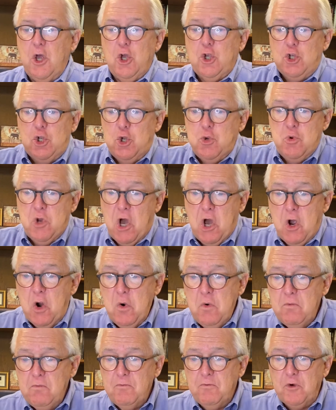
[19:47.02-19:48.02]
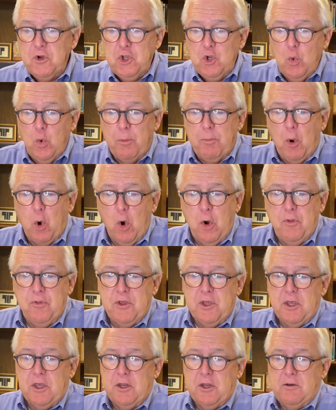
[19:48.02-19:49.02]
You know, for you were born
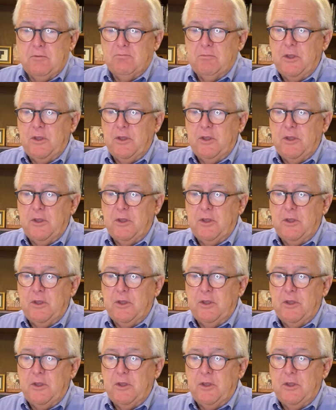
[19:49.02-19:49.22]
then,